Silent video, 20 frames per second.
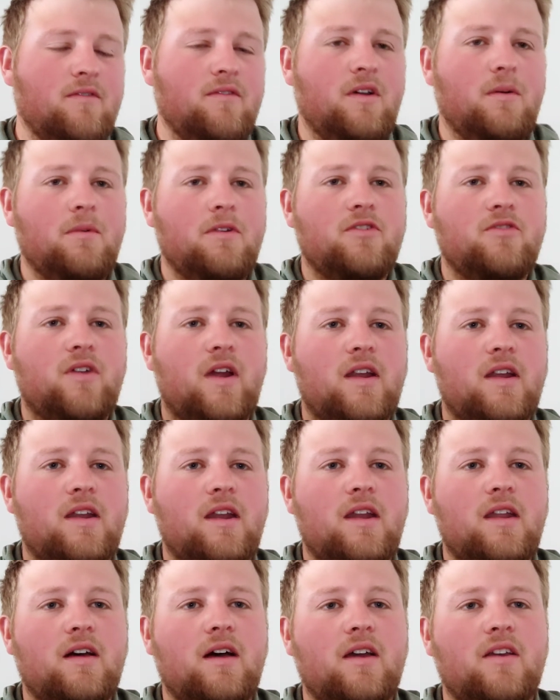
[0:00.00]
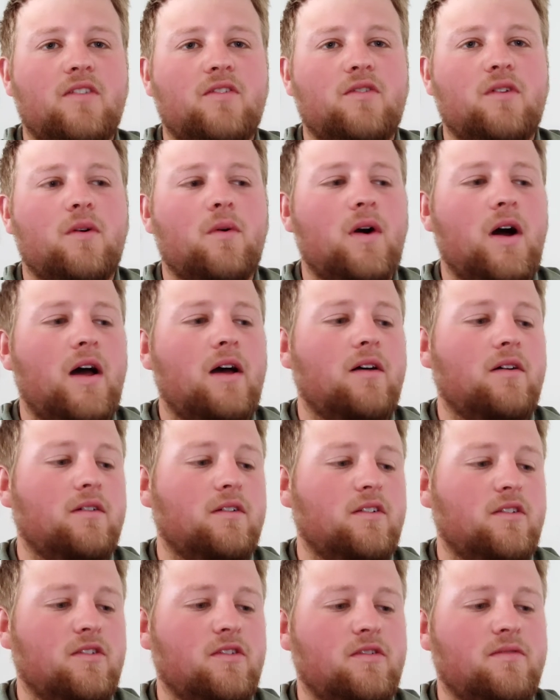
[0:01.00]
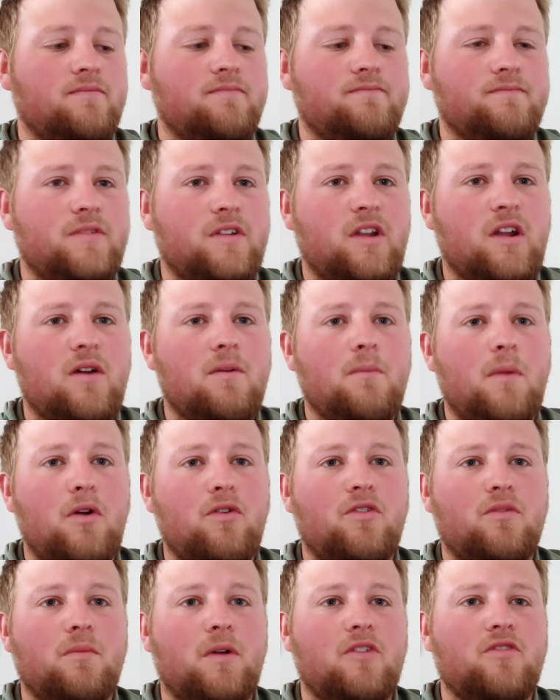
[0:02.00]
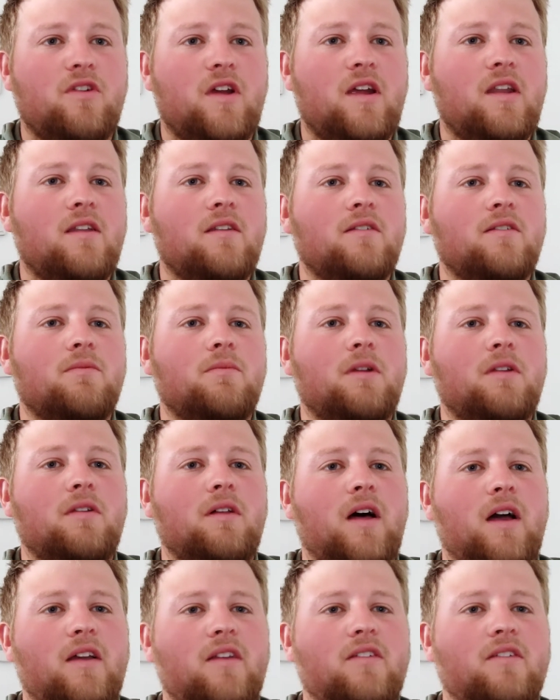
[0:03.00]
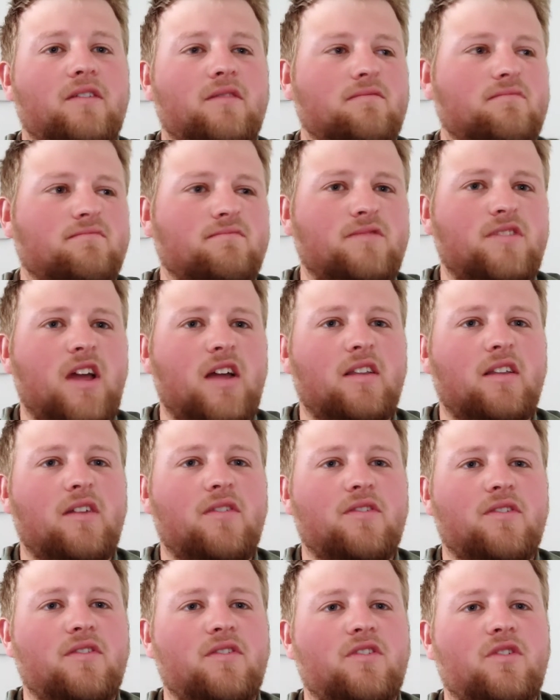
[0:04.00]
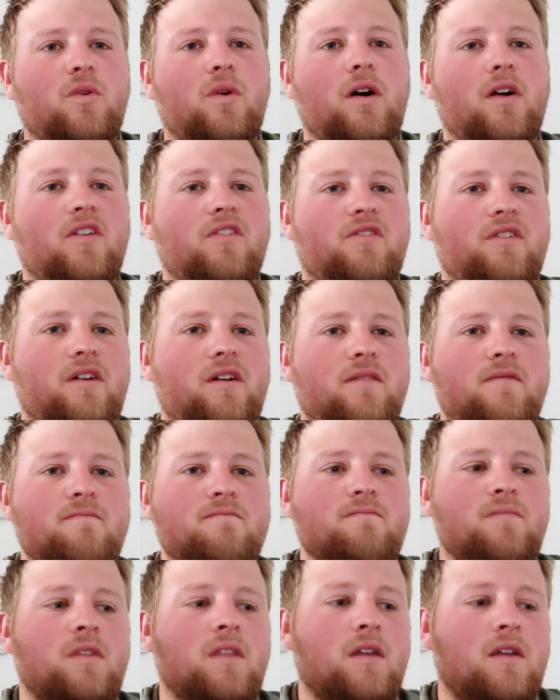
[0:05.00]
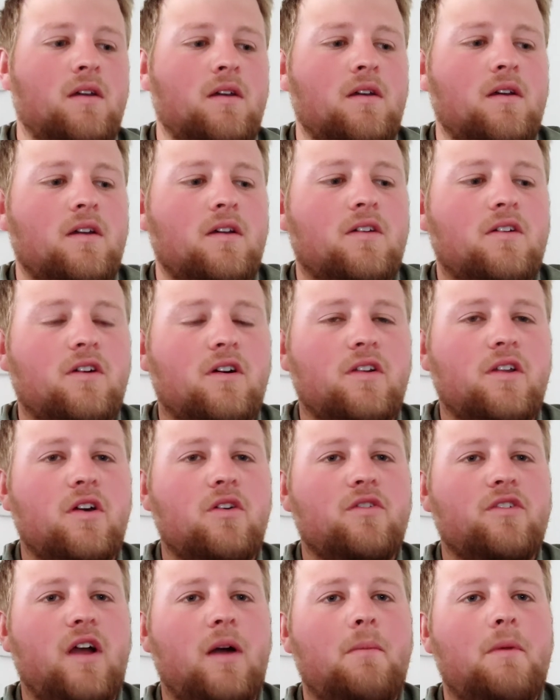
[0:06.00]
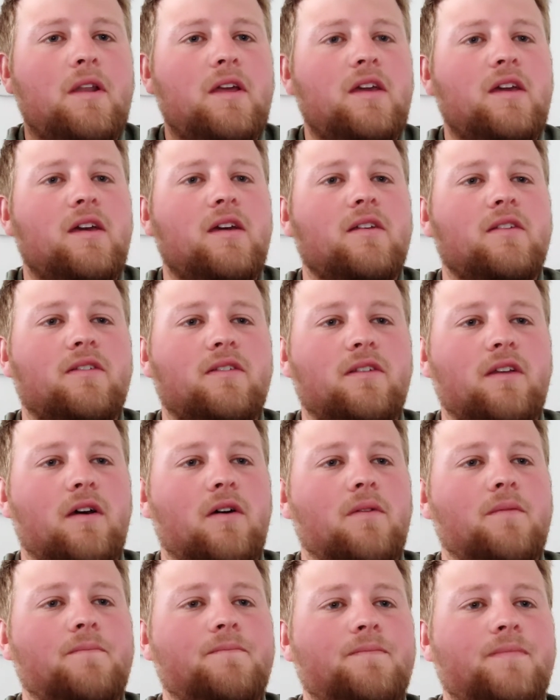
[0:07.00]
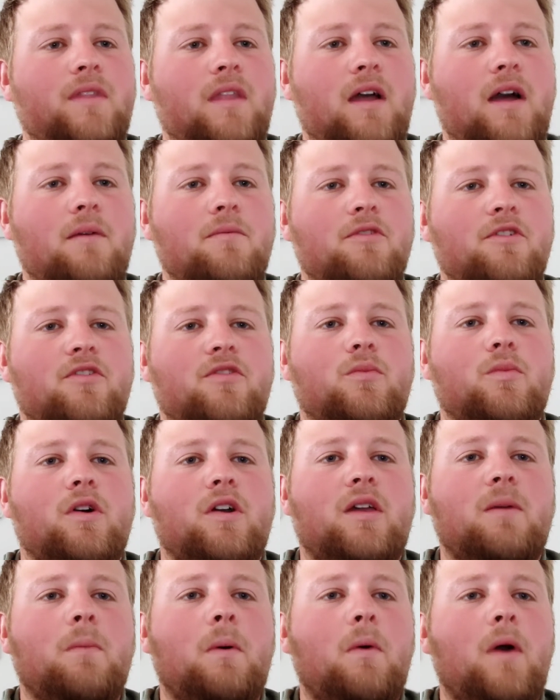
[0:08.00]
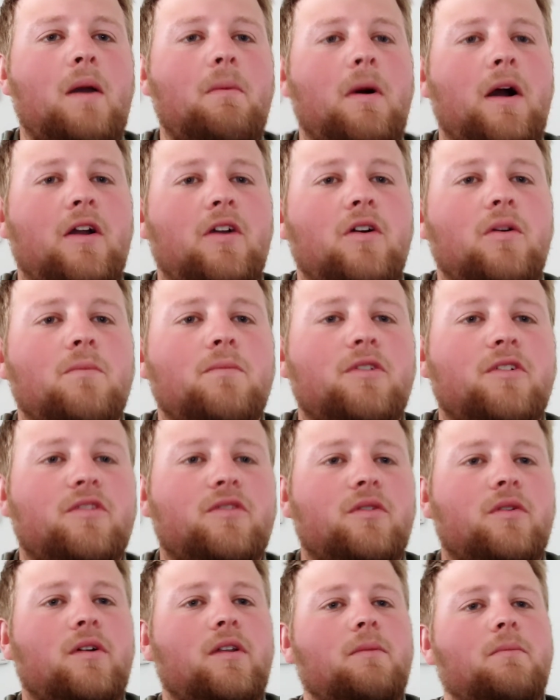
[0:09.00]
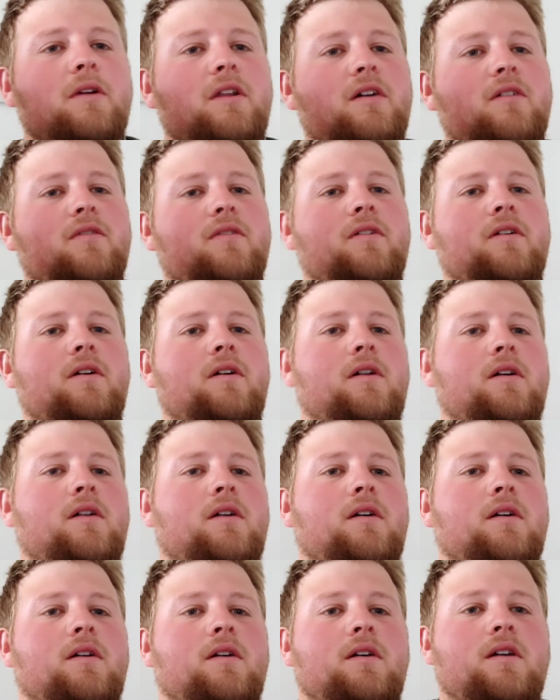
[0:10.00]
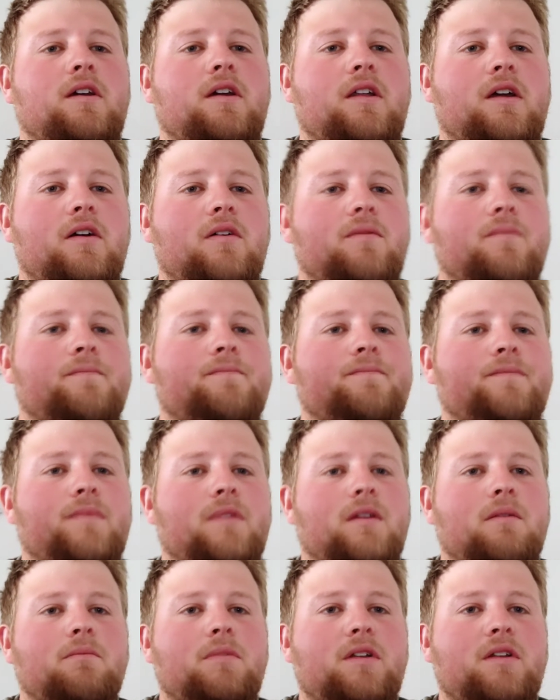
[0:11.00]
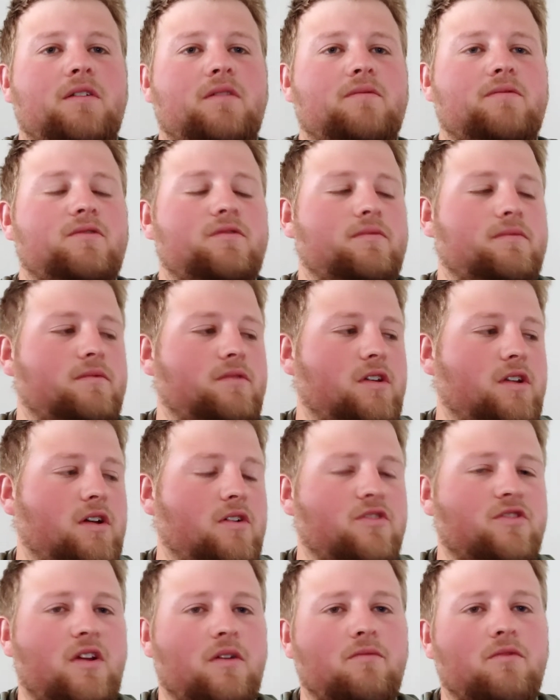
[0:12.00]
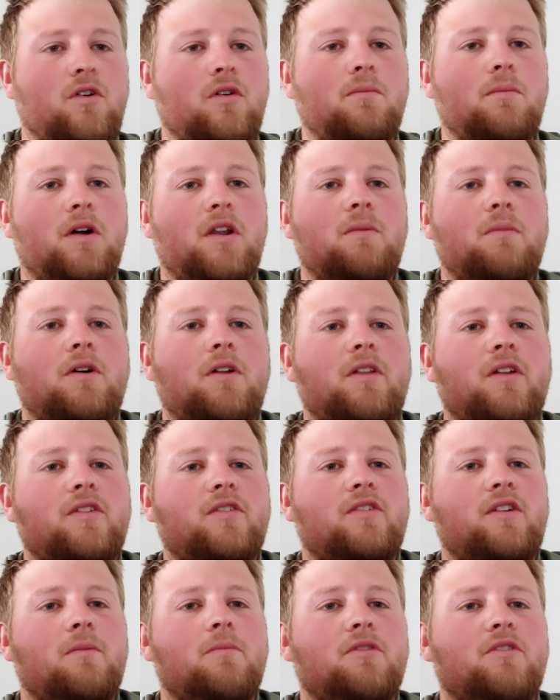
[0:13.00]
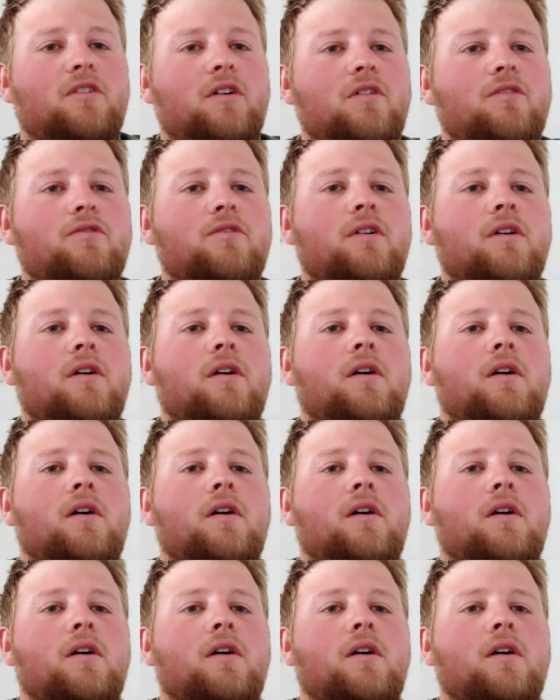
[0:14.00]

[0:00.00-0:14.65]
Not been training any legs for a while because, you know, most of my training has been legs and deadlifts and squats for God knows how many years. So I'm just working my way back up, just doing a bit of, you know, a bit of, you know, general bodybuilding gym stuff.